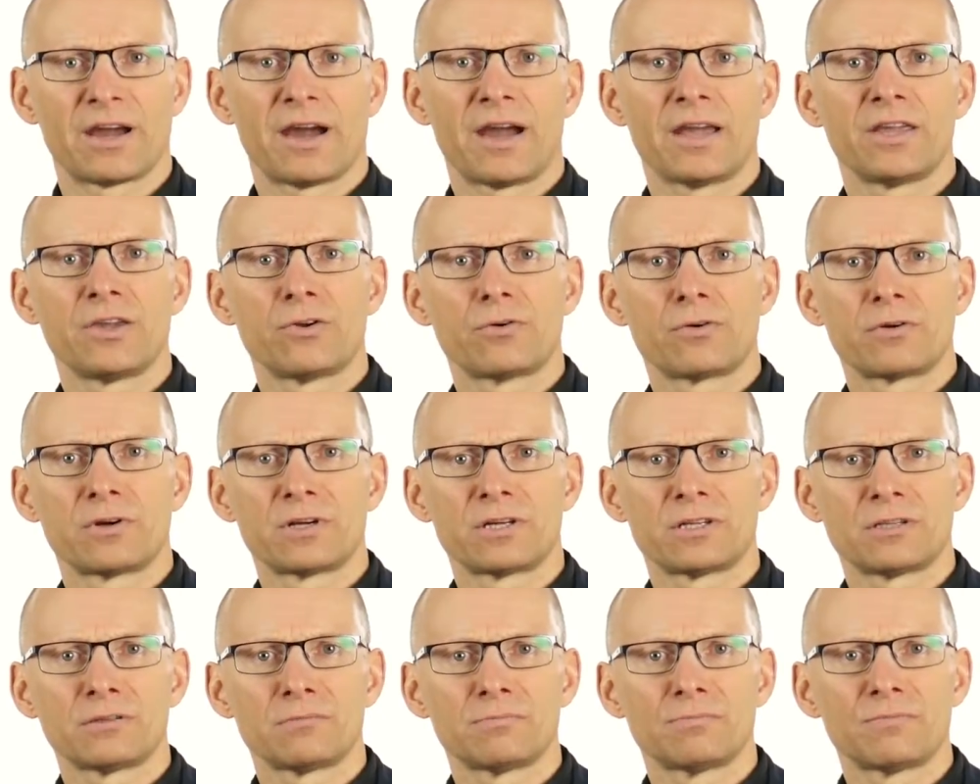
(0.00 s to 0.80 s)
AI
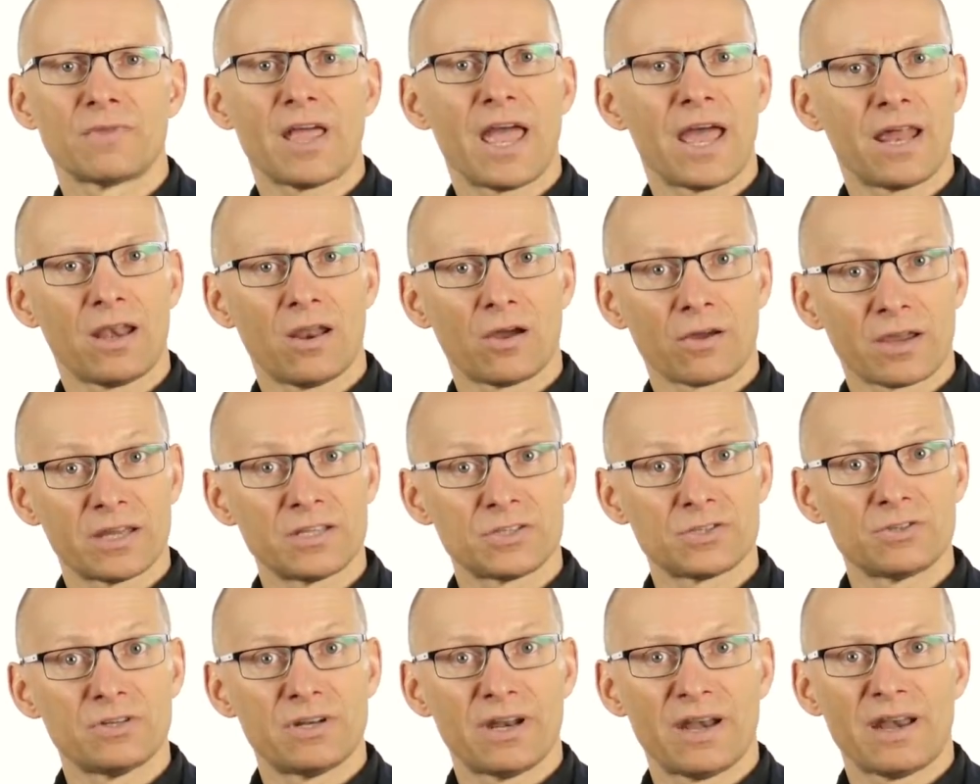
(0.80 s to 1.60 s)
URL and log
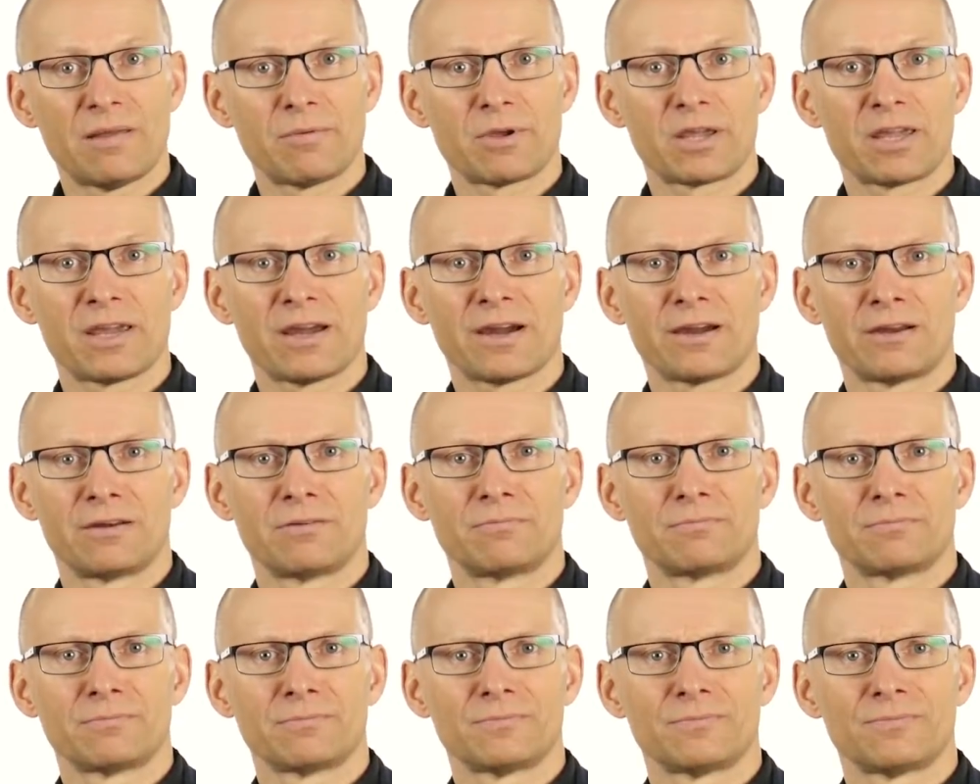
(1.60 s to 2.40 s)
into Dynamic AI.
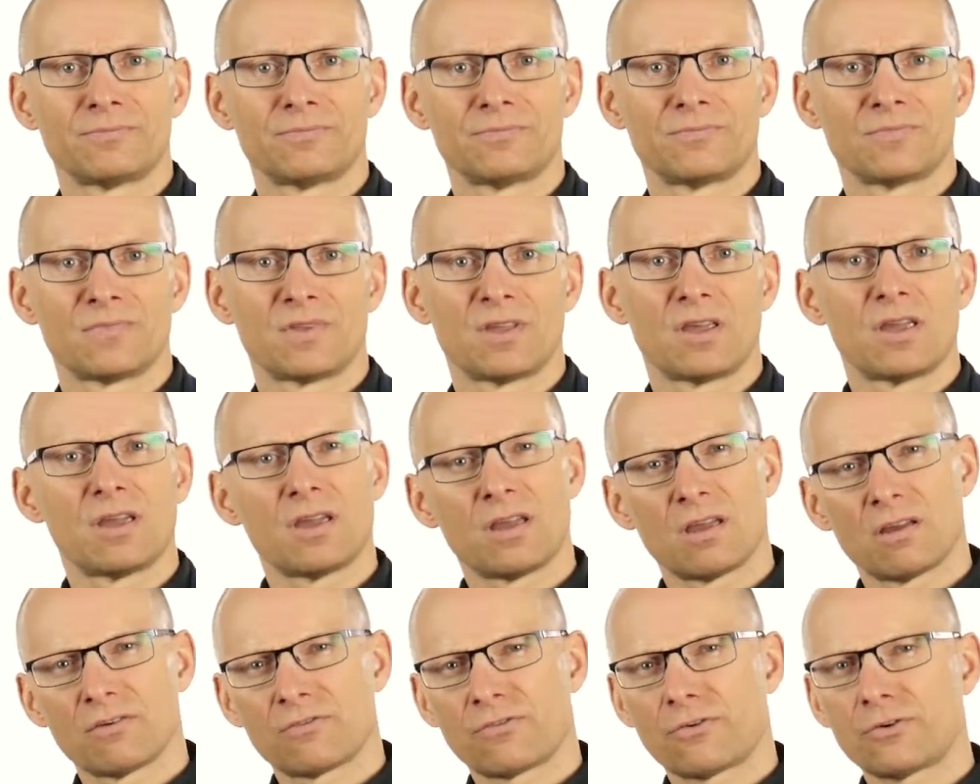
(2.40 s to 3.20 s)

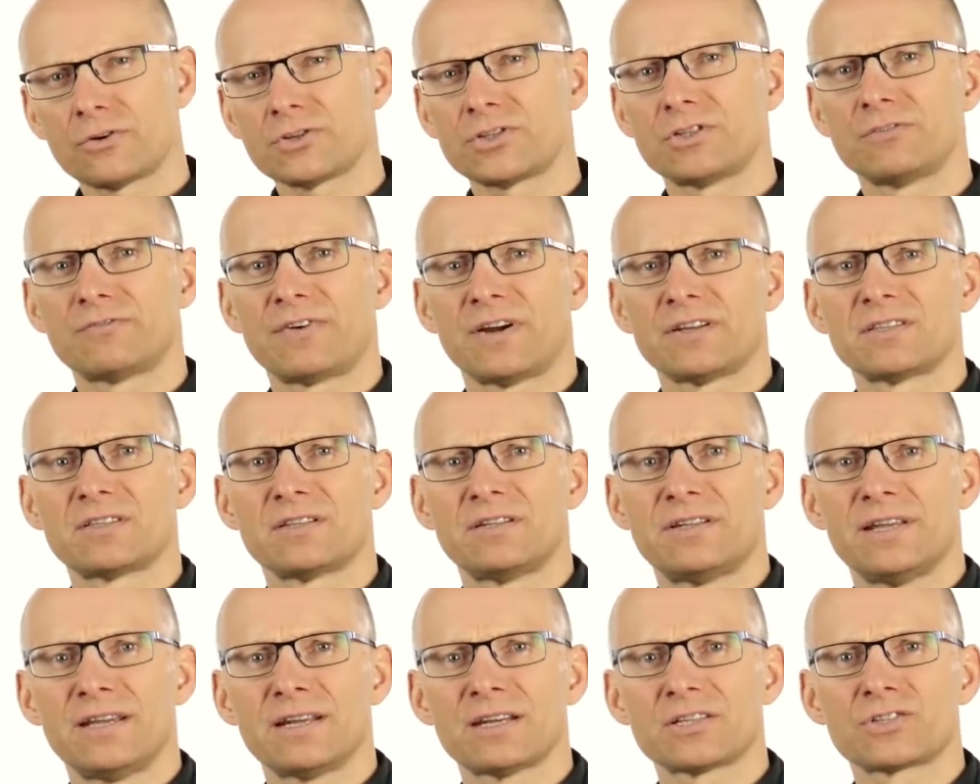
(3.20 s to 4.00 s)
First, you find
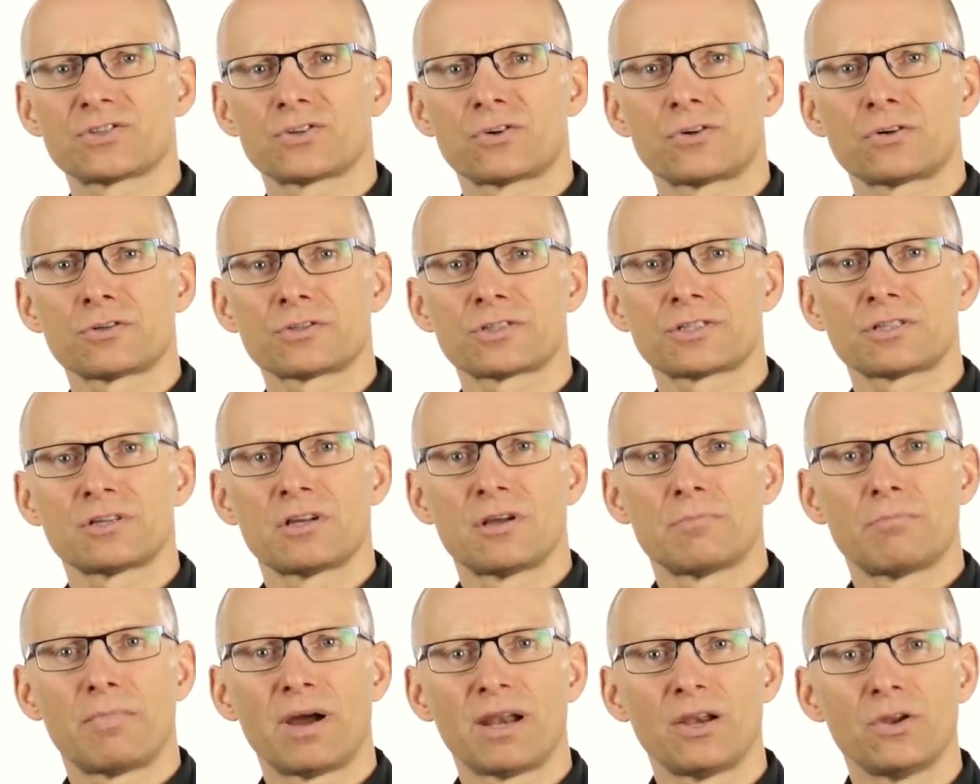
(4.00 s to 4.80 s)
the data source
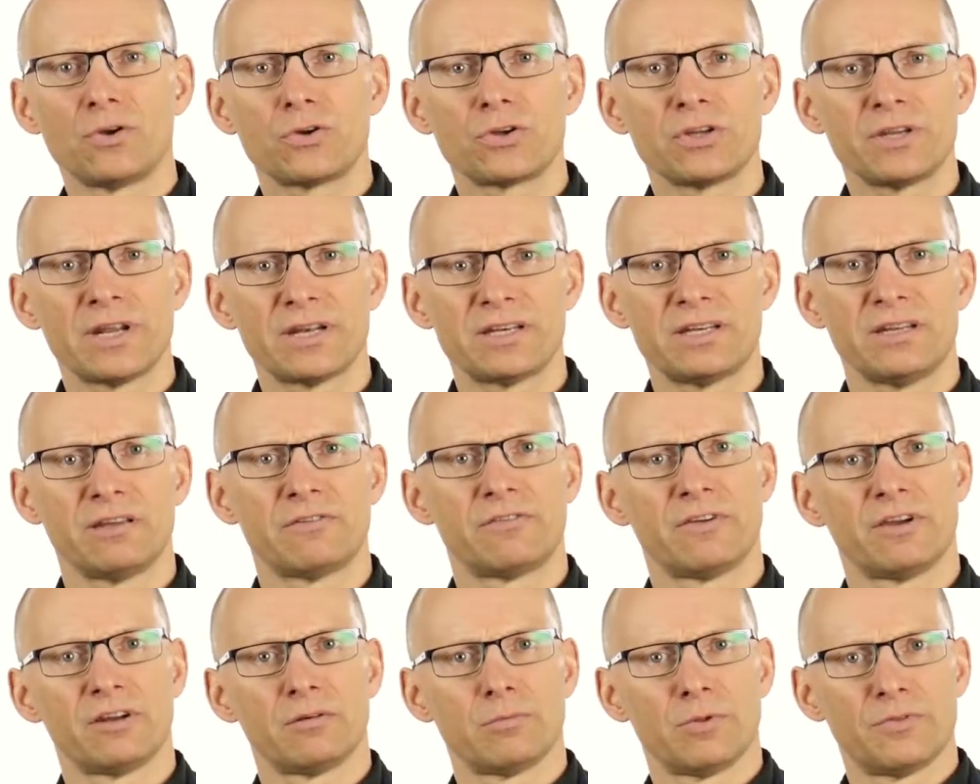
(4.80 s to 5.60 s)
by looking at the
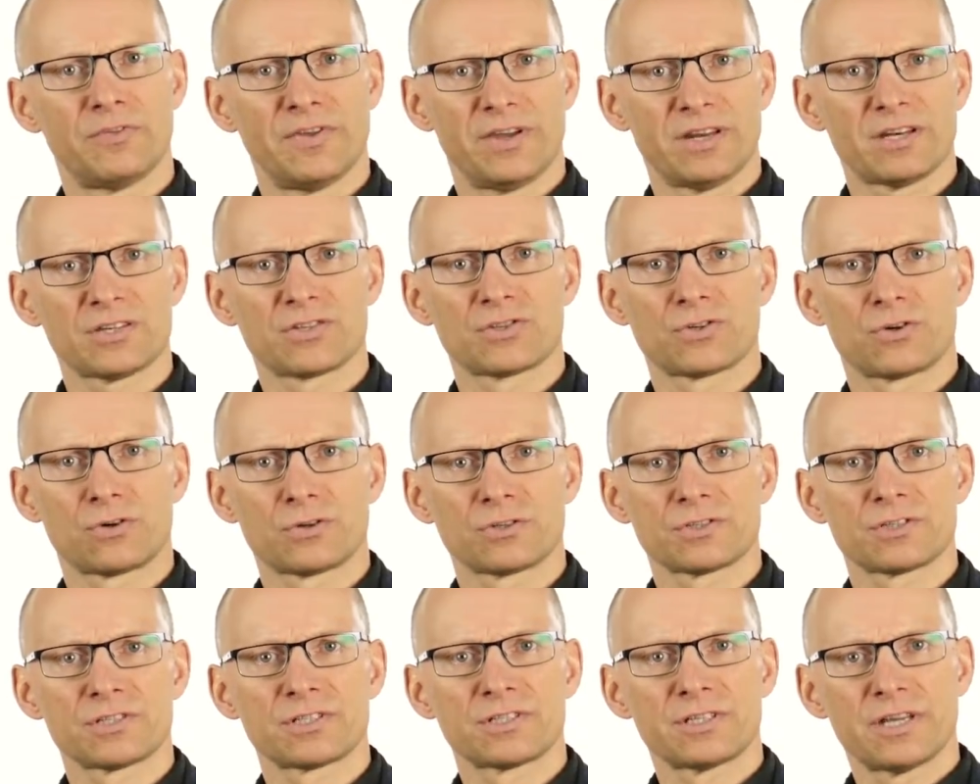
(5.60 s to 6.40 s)
available data
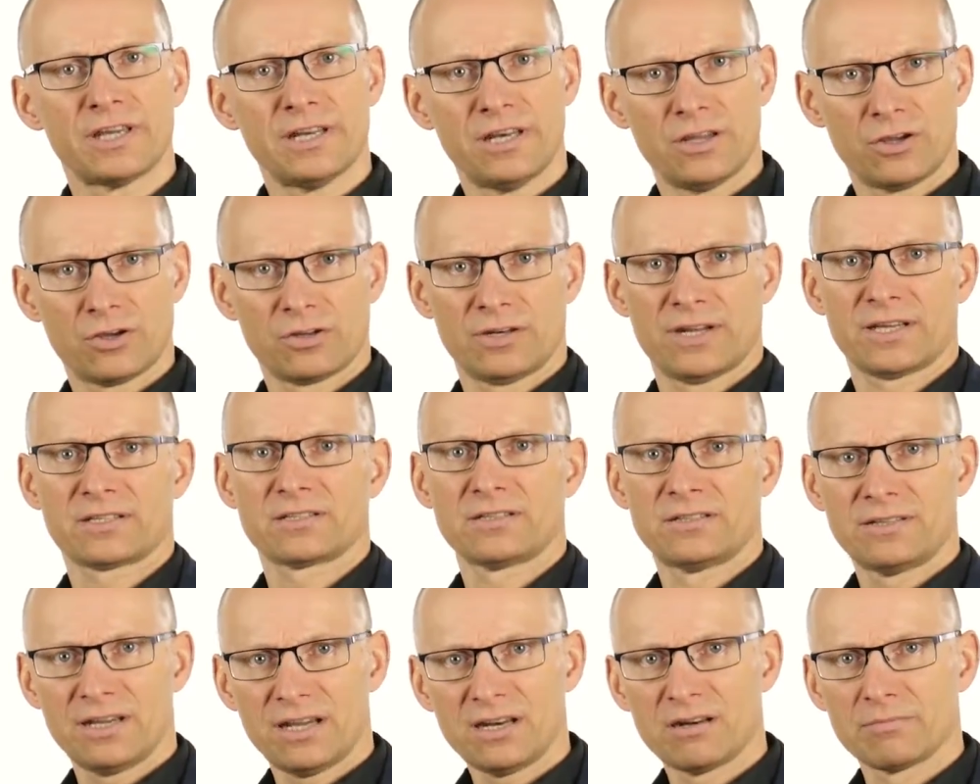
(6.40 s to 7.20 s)
sources in the
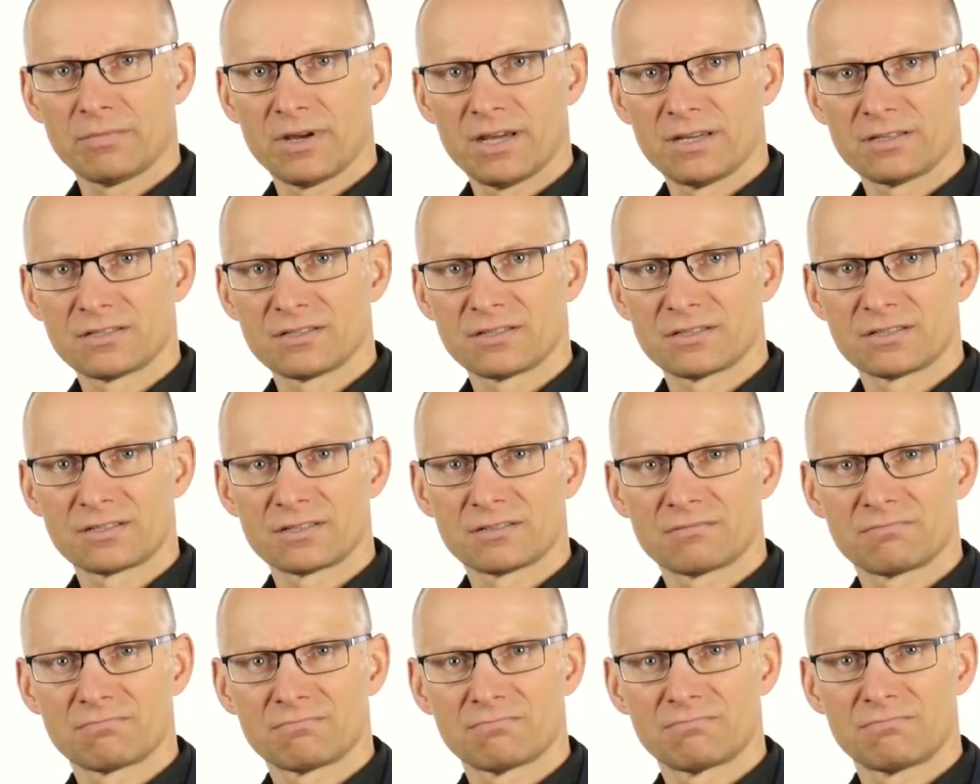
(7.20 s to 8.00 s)
connected
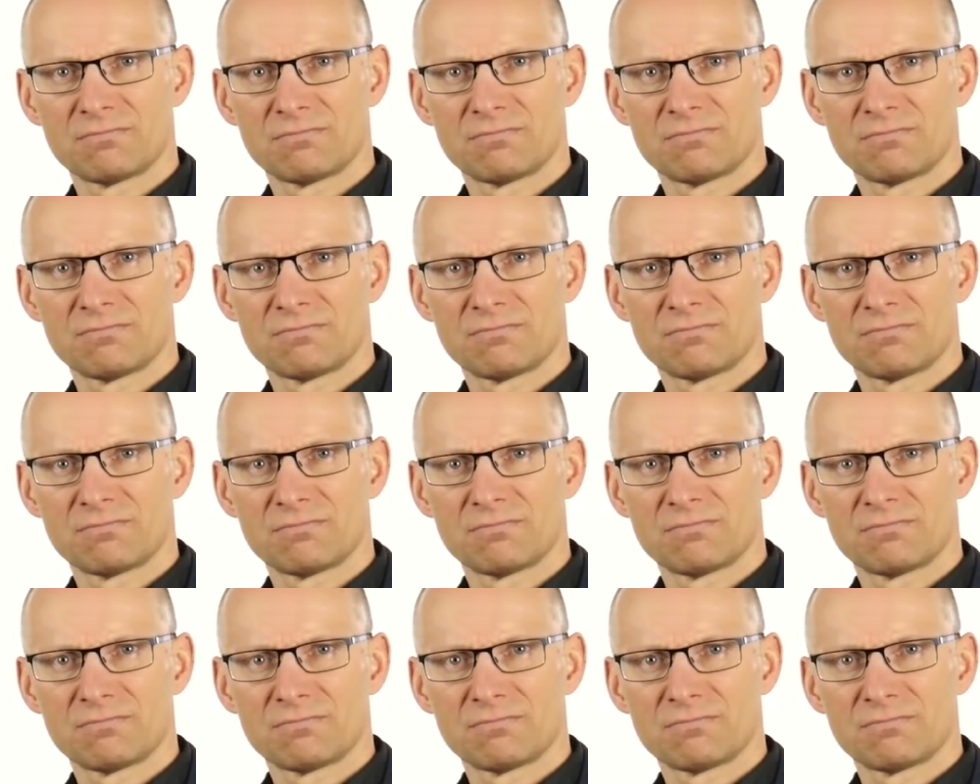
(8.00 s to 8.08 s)
databases.